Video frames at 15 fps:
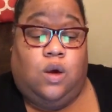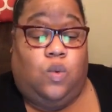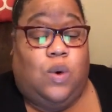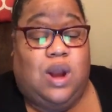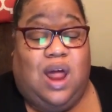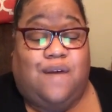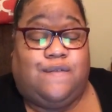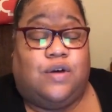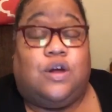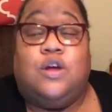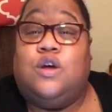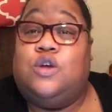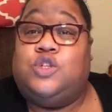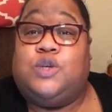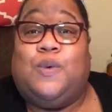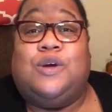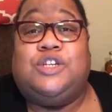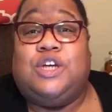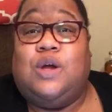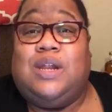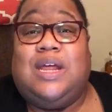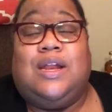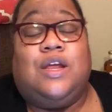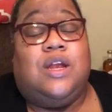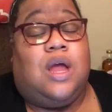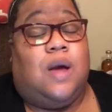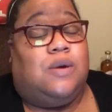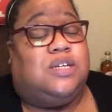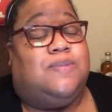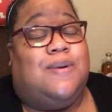Whatever. So Rochelle Lee, you
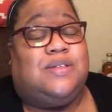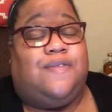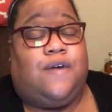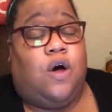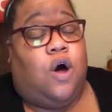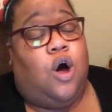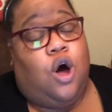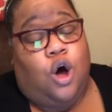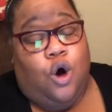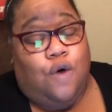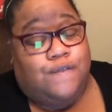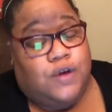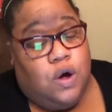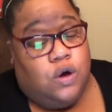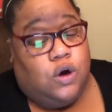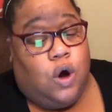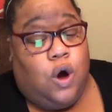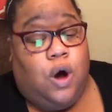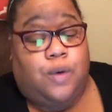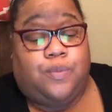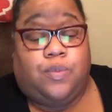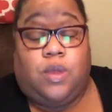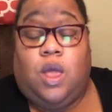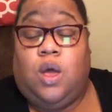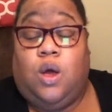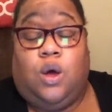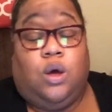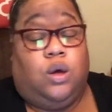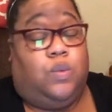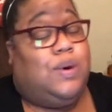know, she makes her whole phone call.
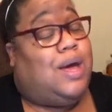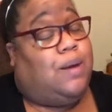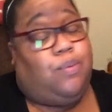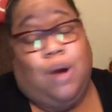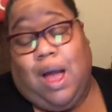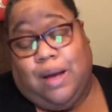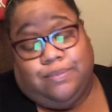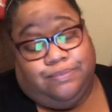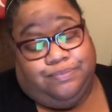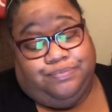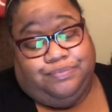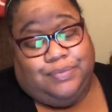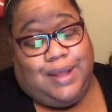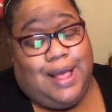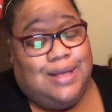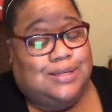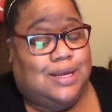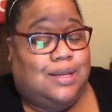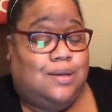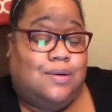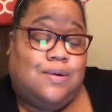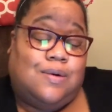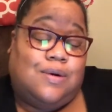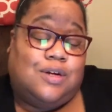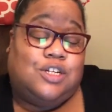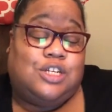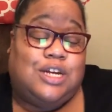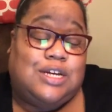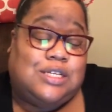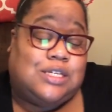We got a problem. I say, Lord
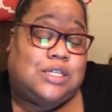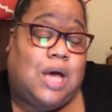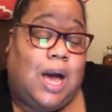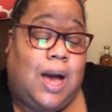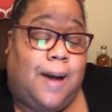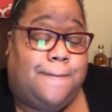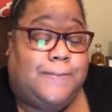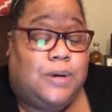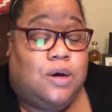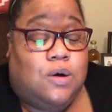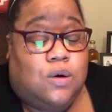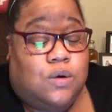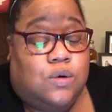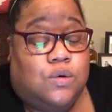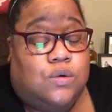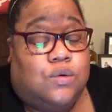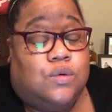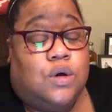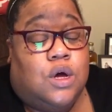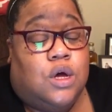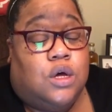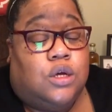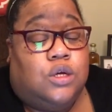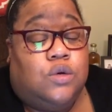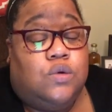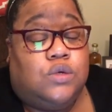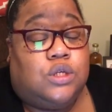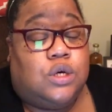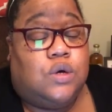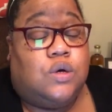Jesus, Harpo, you
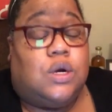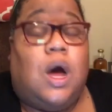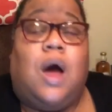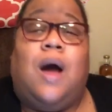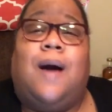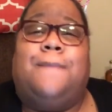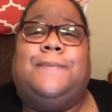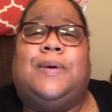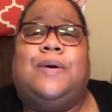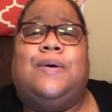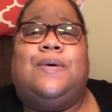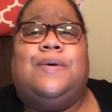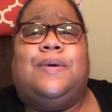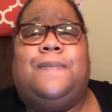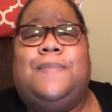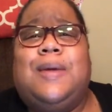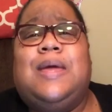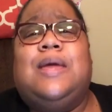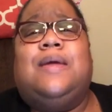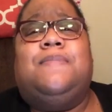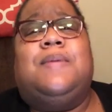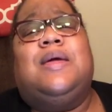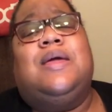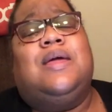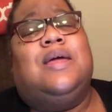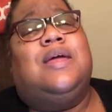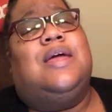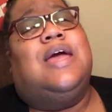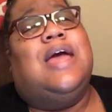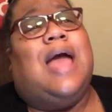told Harpo to beat
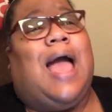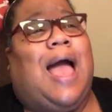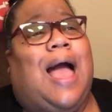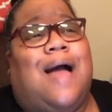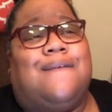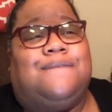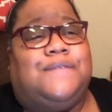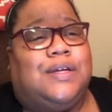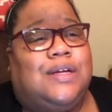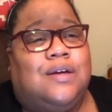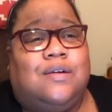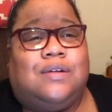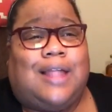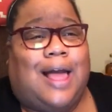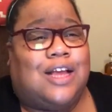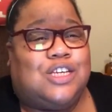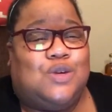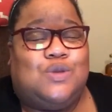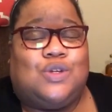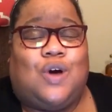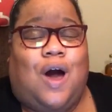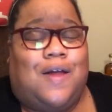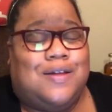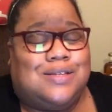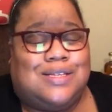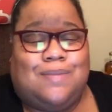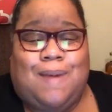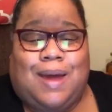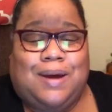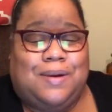me. I feel like she was calling
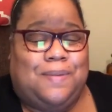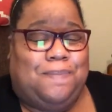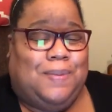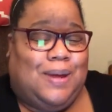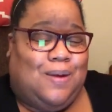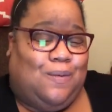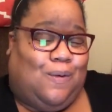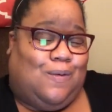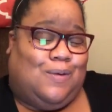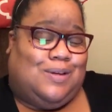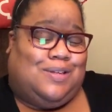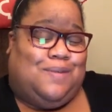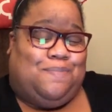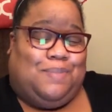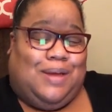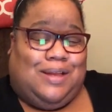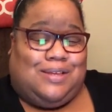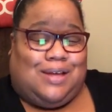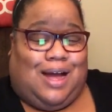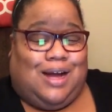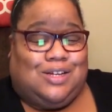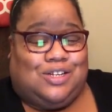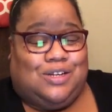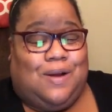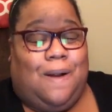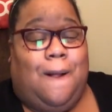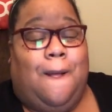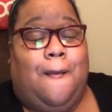somebody to beat to beat Tasha.